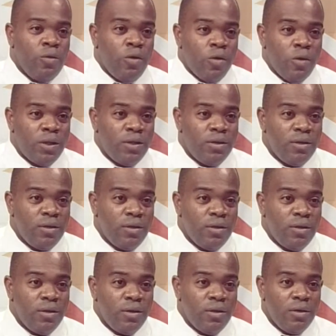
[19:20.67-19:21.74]
court
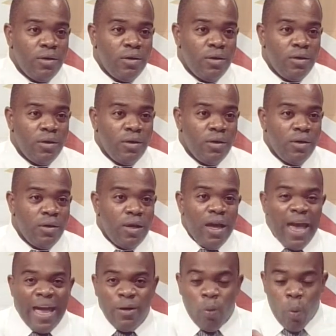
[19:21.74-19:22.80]

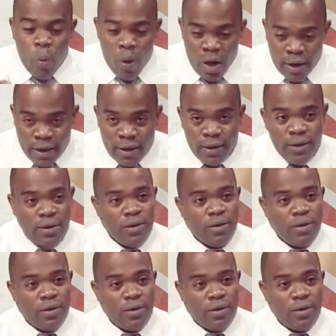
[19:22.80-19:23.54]
and won.